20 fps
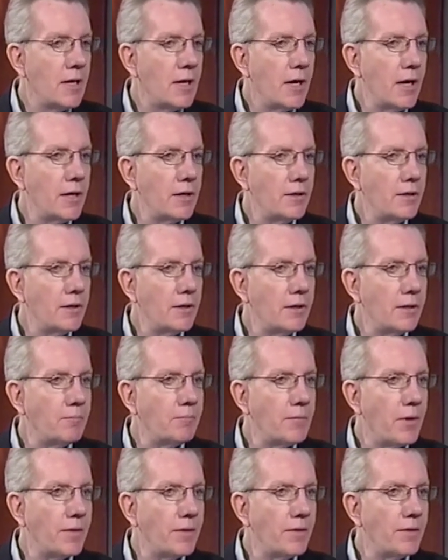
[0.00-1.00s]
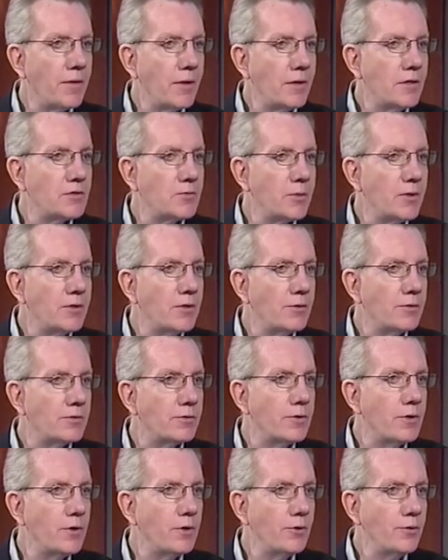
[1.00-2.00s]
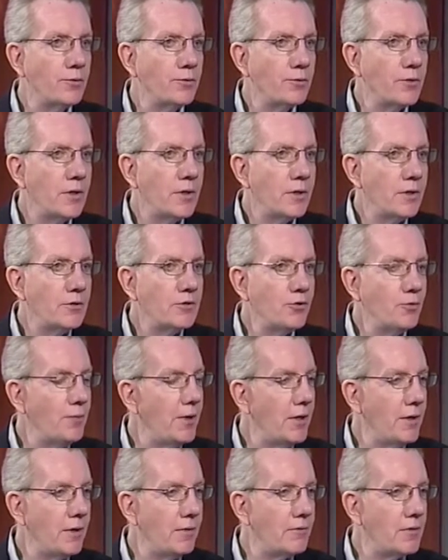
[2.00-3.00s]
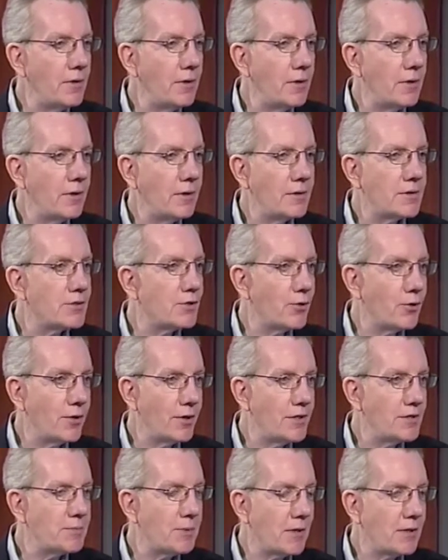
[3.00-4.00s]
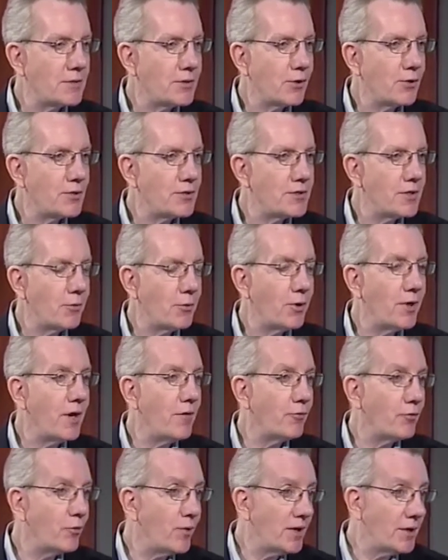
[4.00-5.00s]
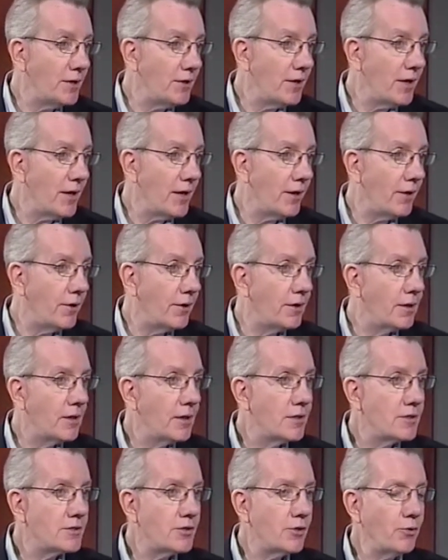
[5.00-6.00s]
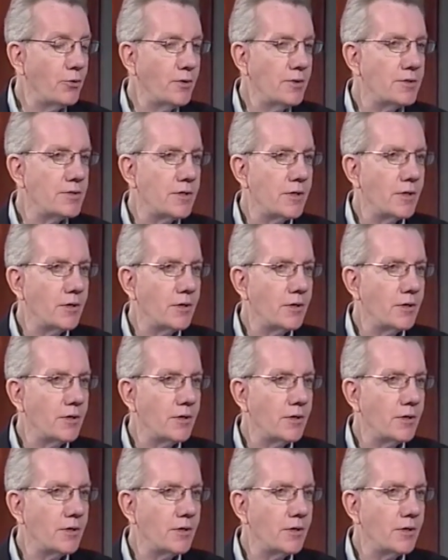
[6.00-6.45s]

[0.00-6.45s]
And but the thing is, we don't know too many of the stories because, of course, they were never written down. So it's